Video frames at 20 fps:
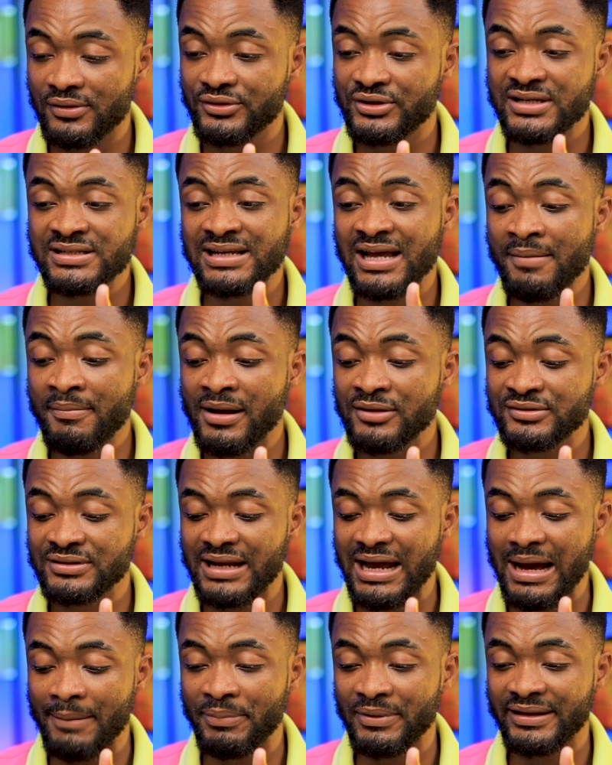you just come back to
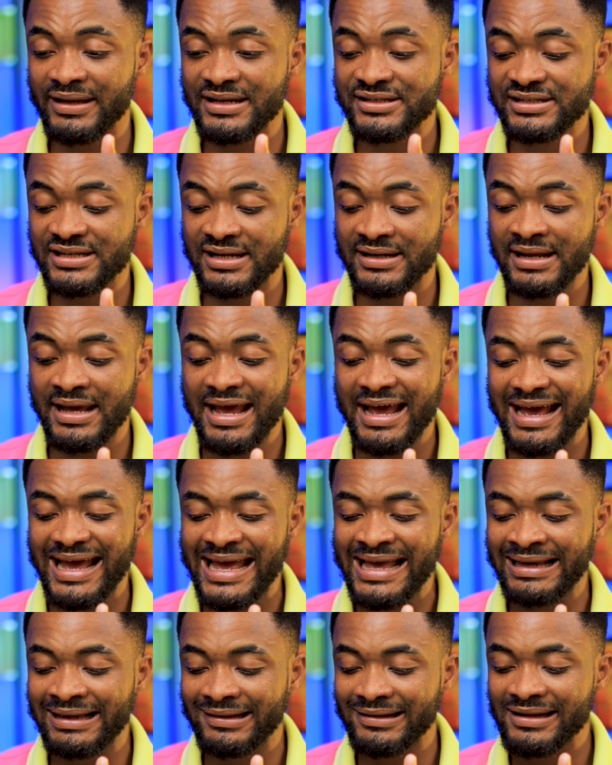the application
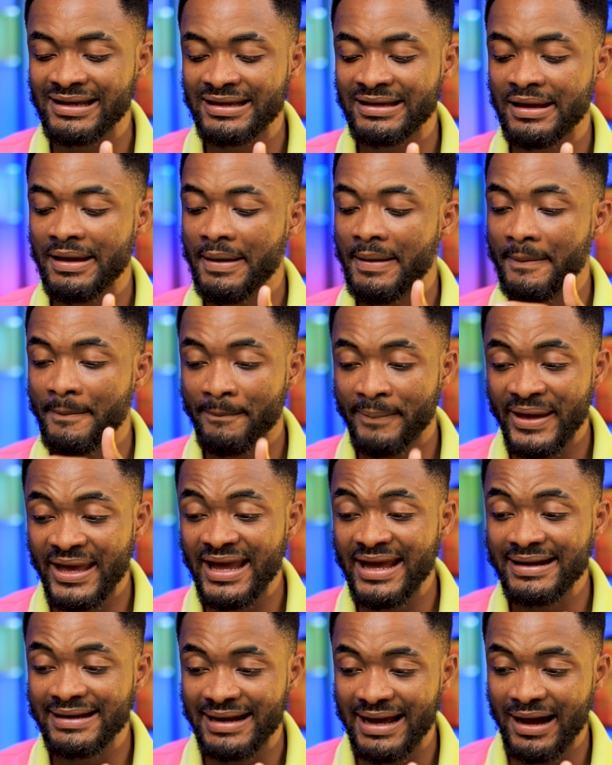and click
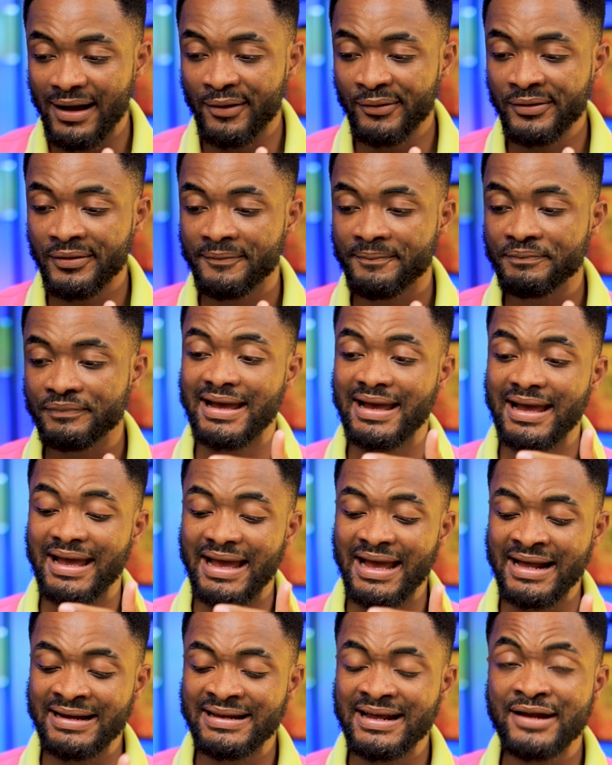pay now,
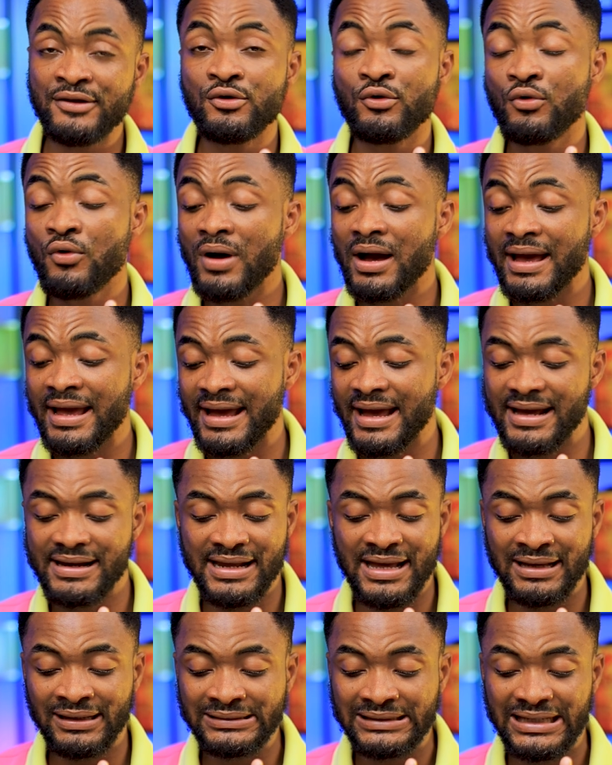and then you go ahead
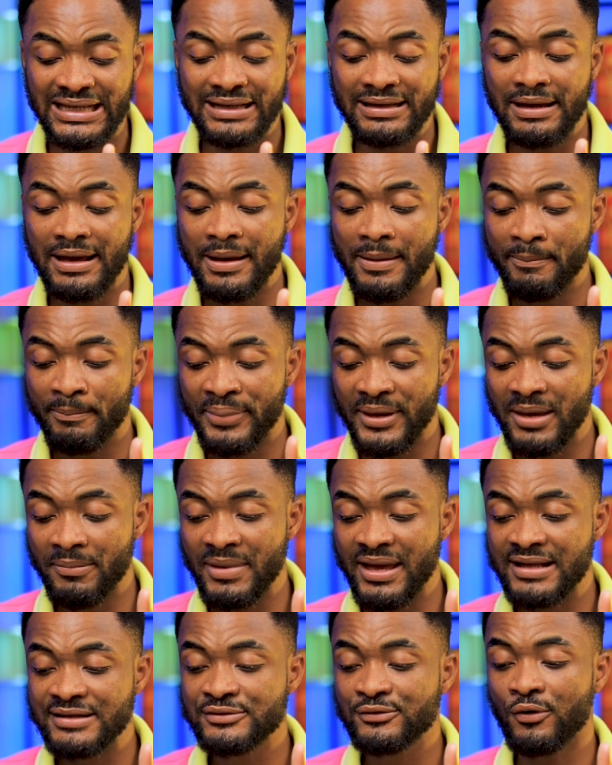and click
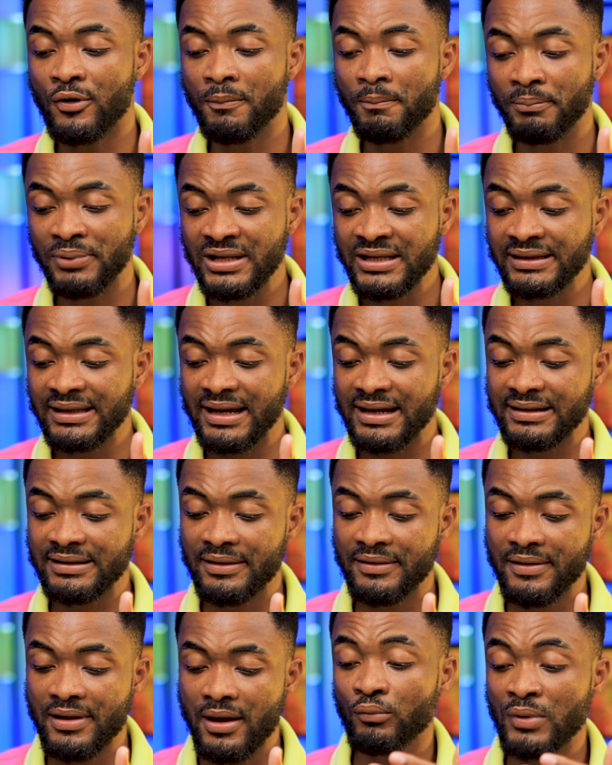payment
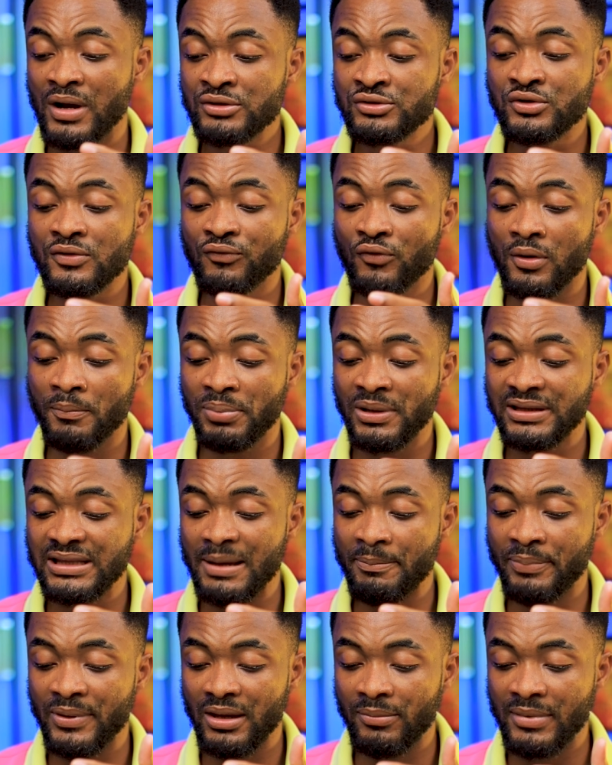completed. Once you've
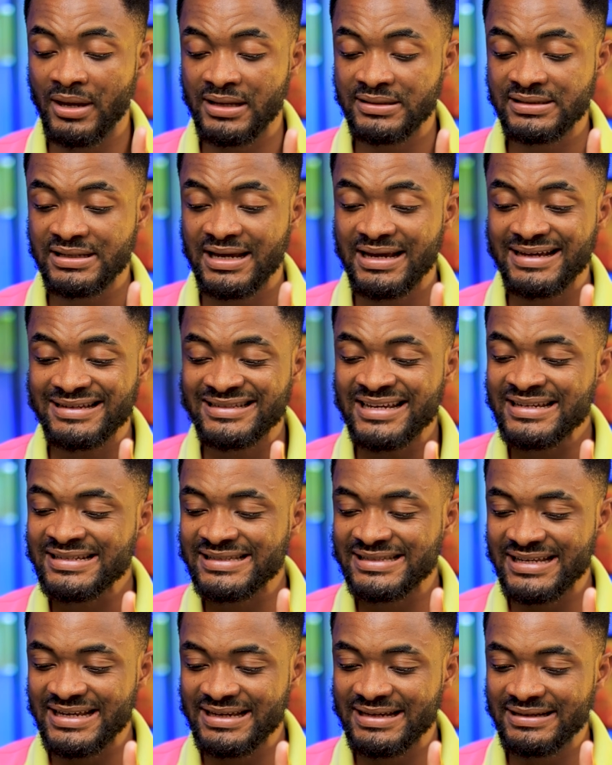completed payment,
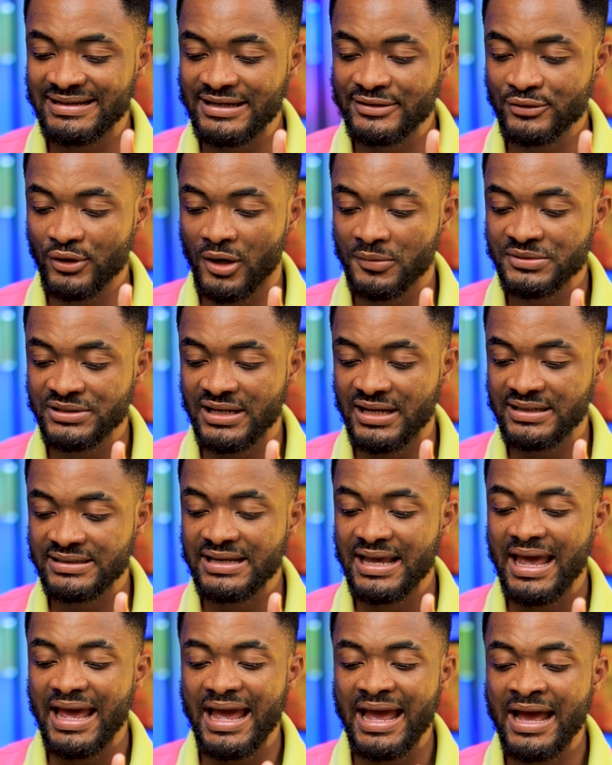just take these options
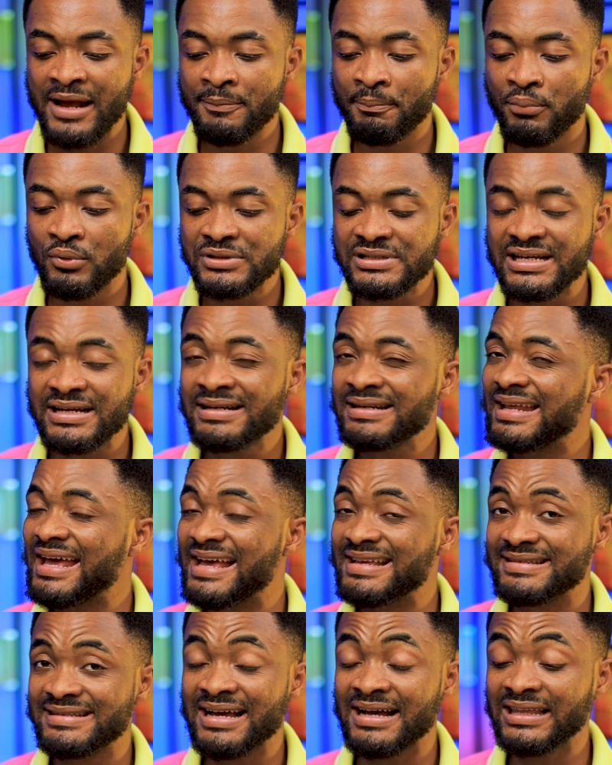and put in the
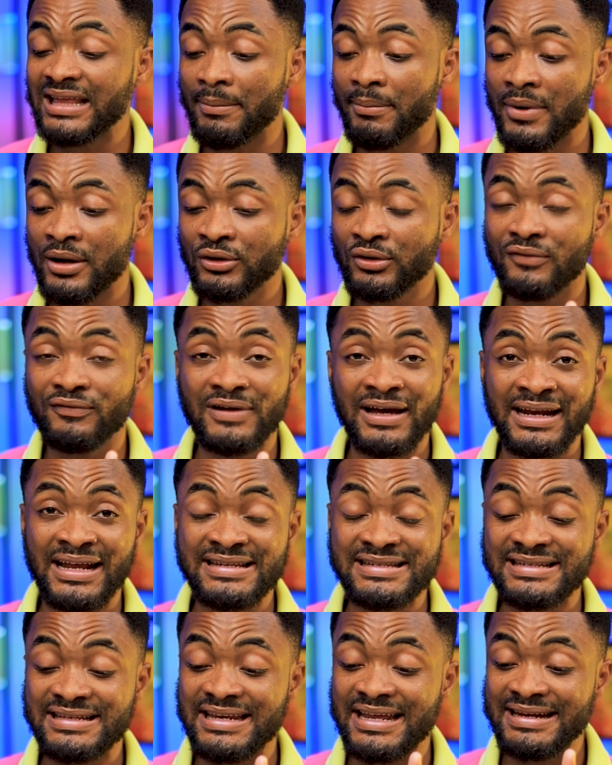exact amount of Ghana
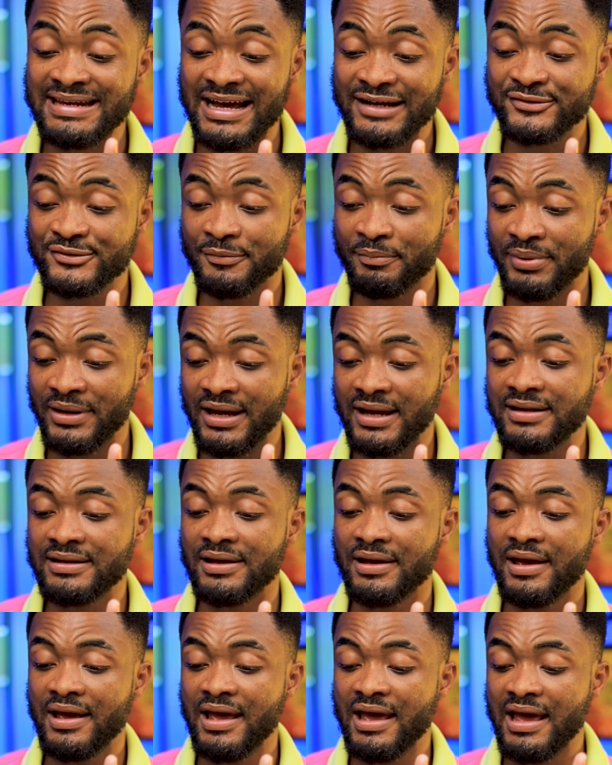cedi that you
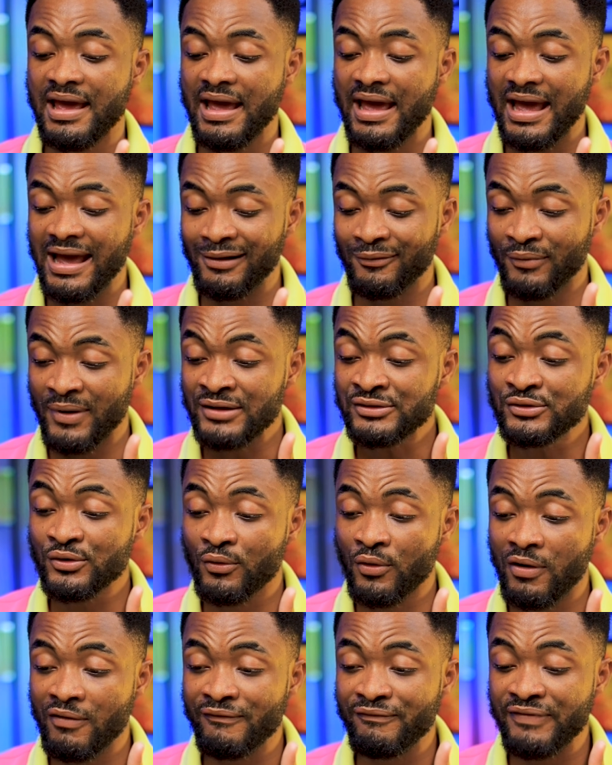paid. And once you
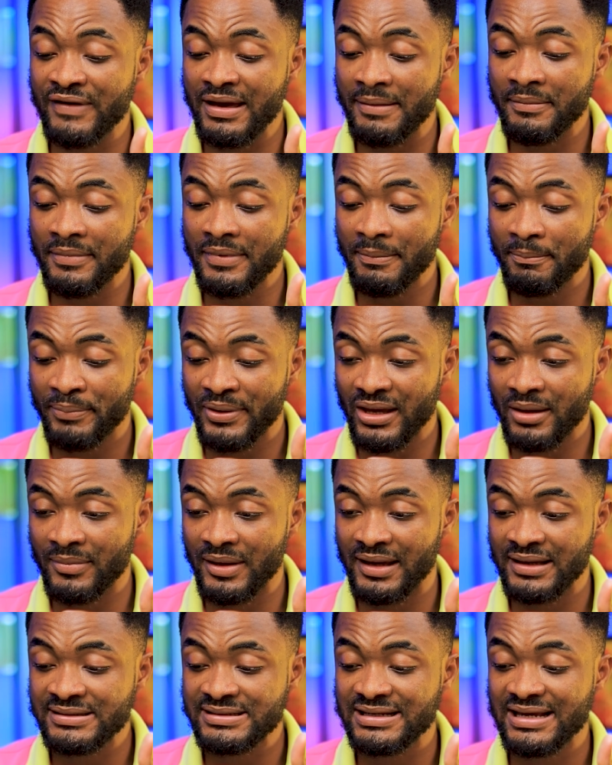confirm
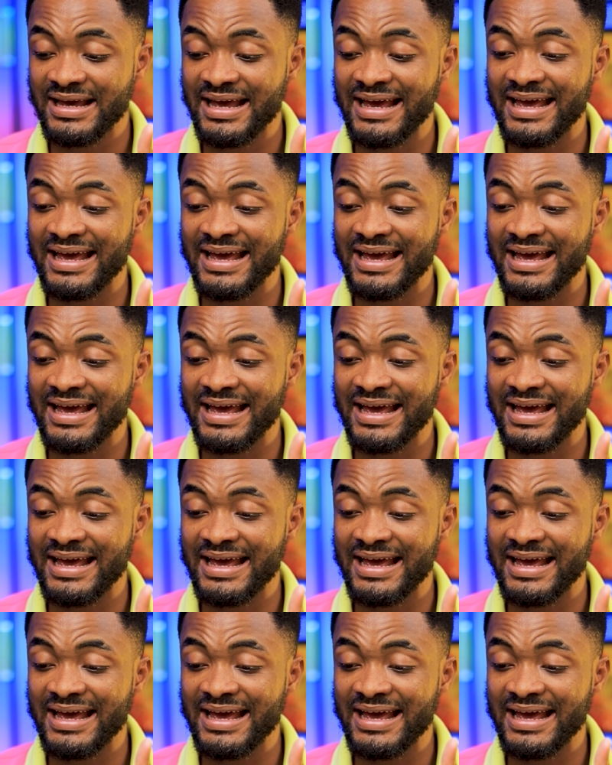payment,